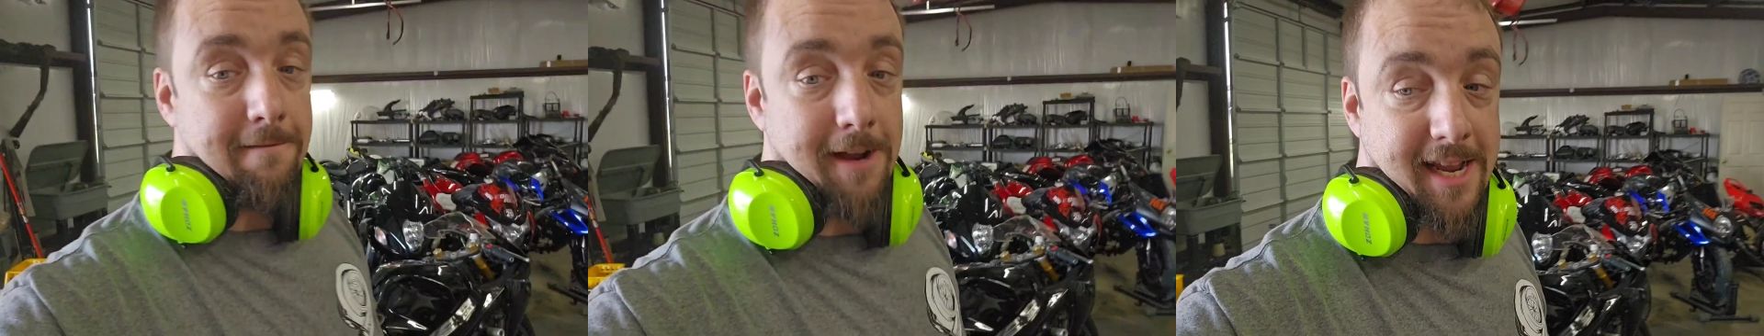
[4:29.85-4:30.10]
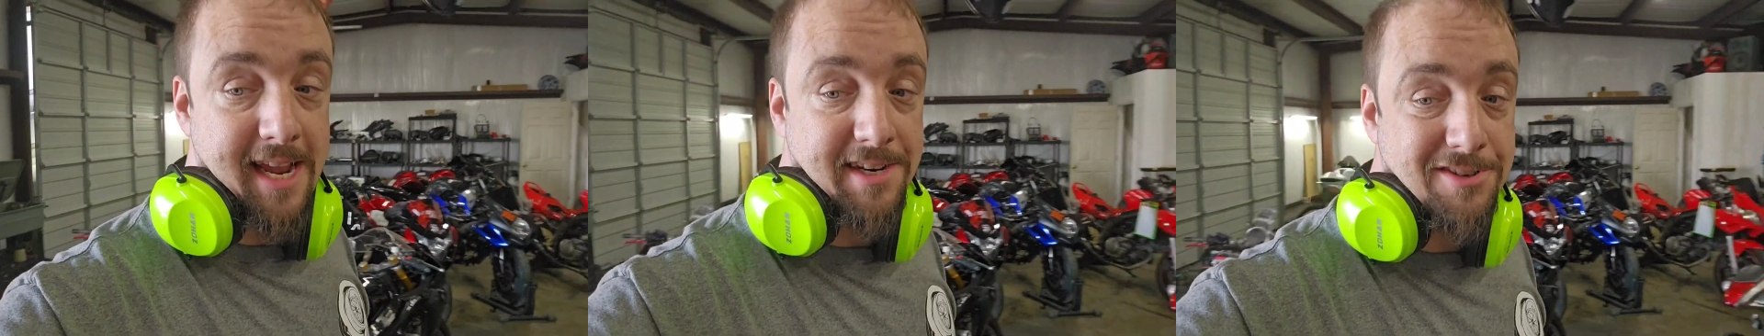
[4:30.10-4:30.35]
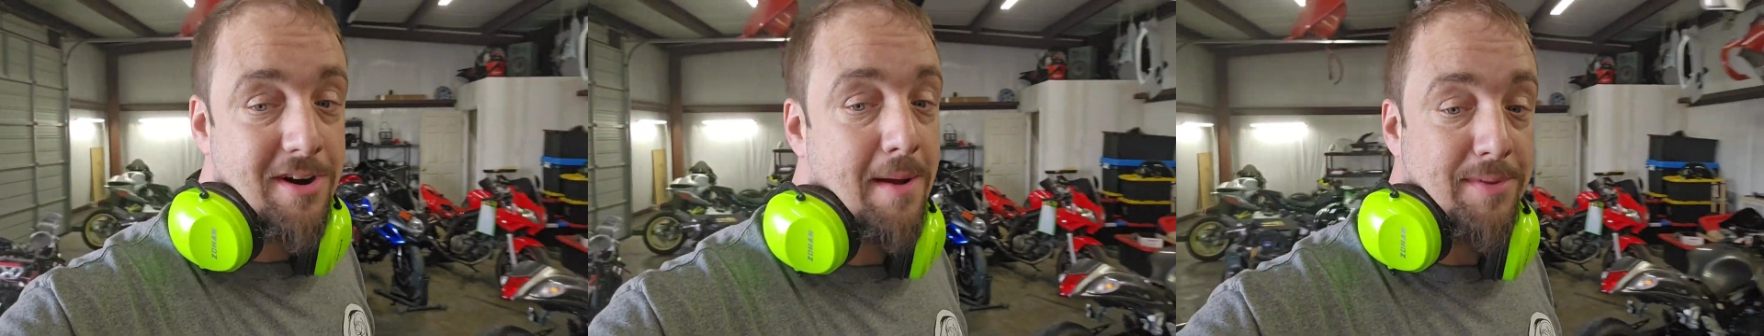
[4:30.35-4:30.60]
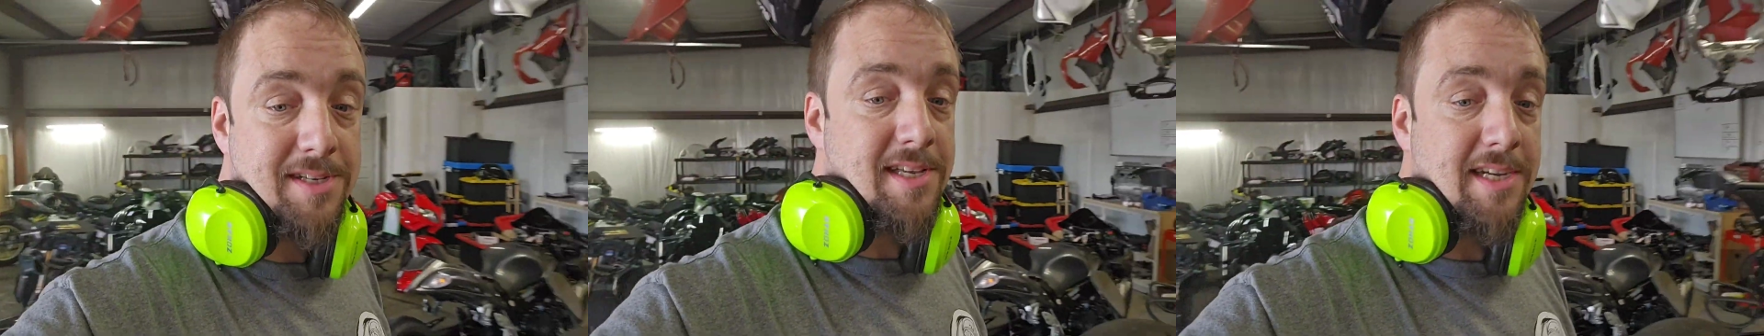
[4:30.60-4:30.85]
I can't strap
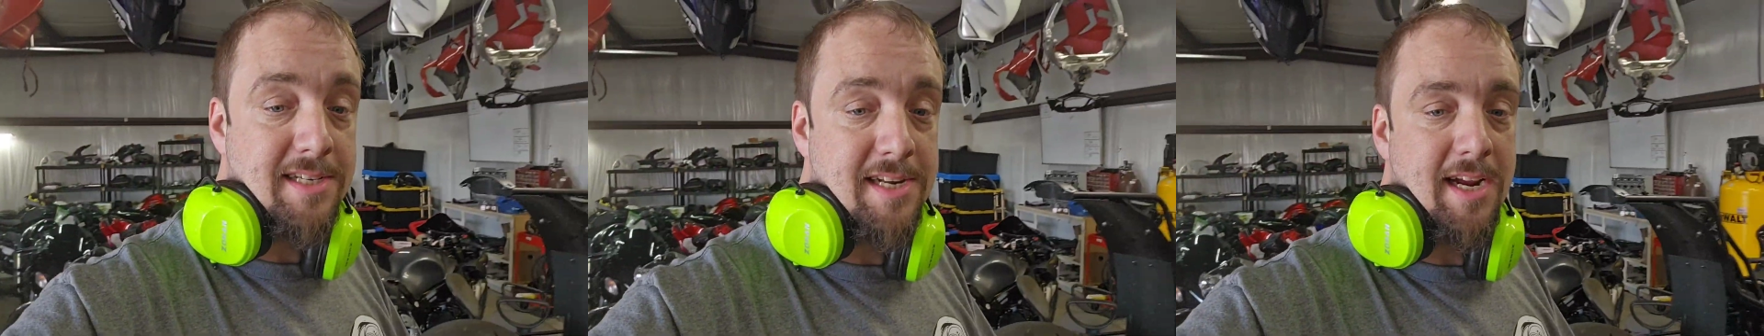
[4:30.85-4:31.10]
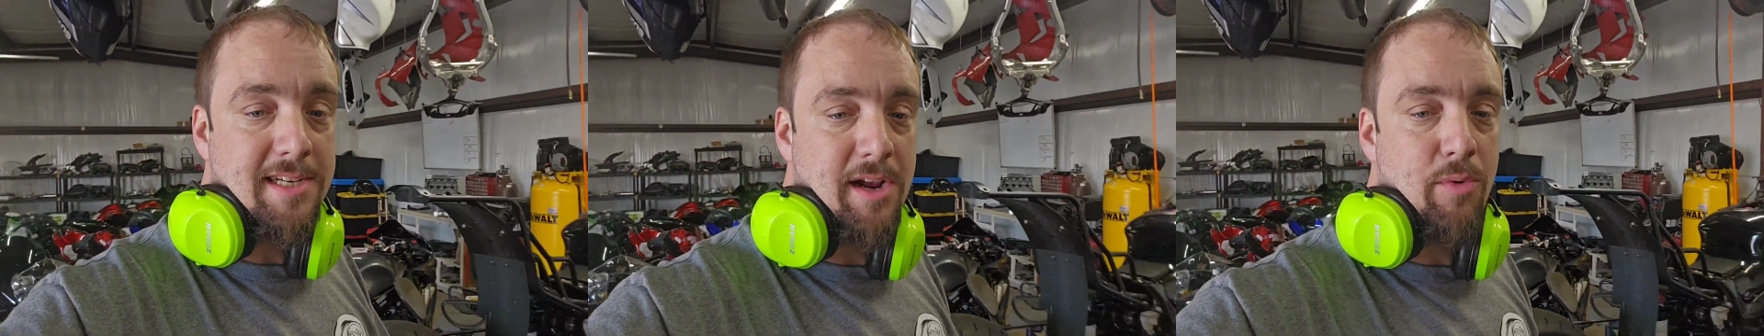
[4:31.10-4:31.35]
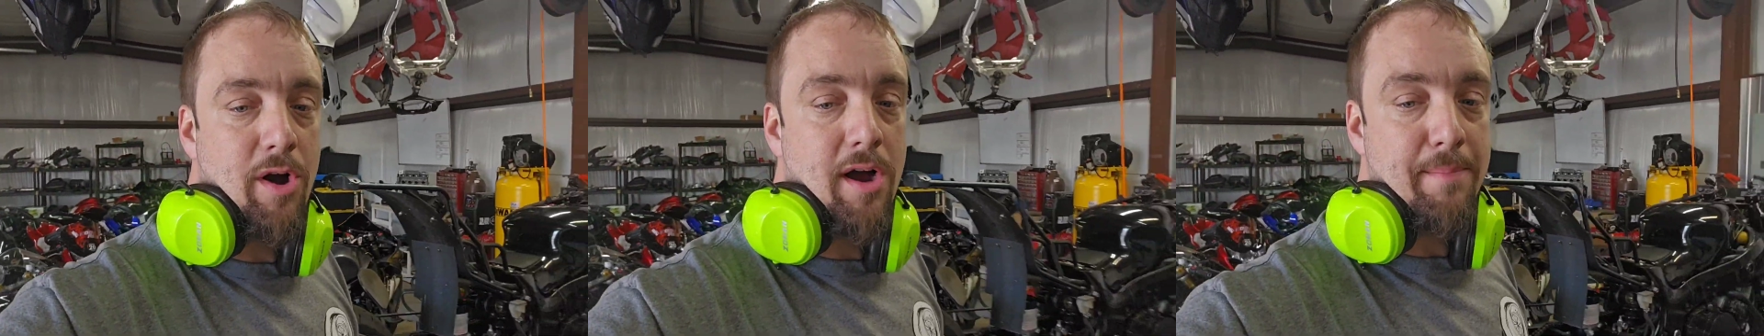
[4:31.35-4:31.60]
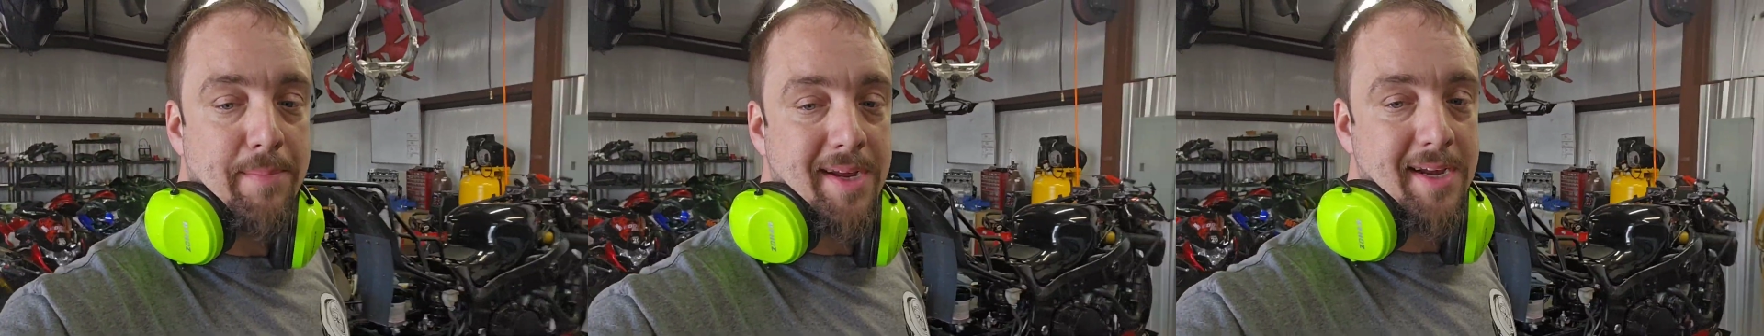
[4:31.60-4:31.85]
this thing as tight as I
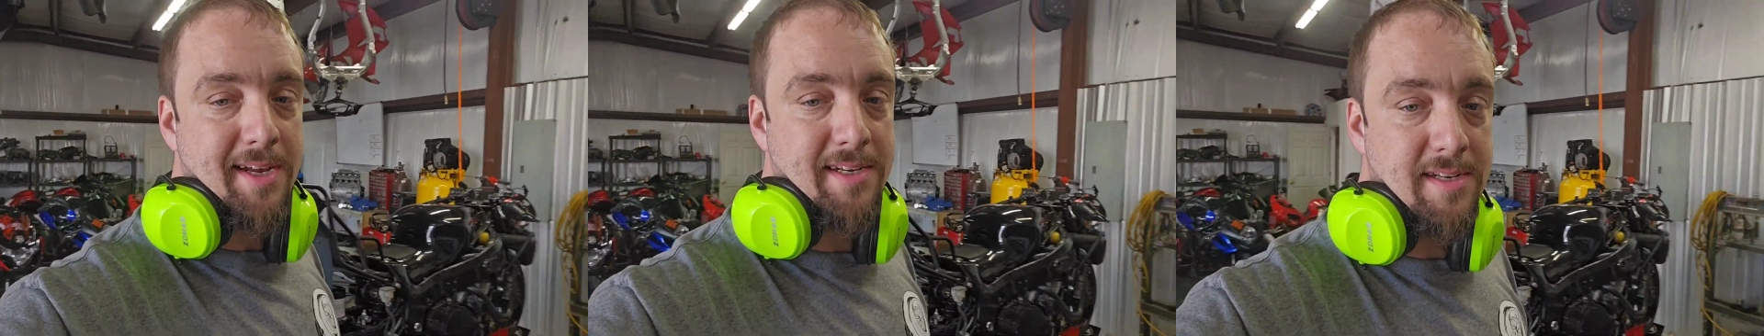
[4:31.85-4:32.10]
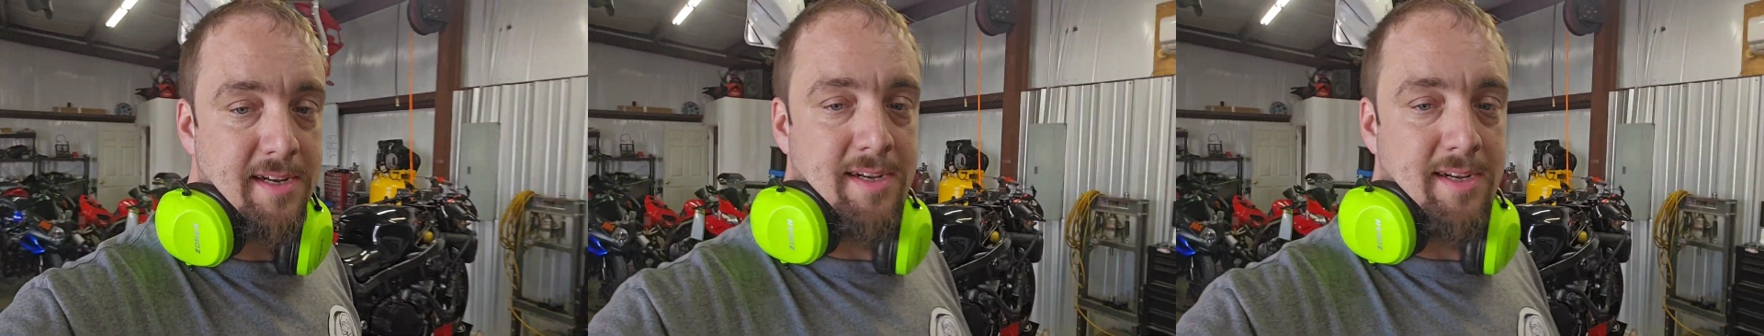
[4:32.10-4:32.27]
want because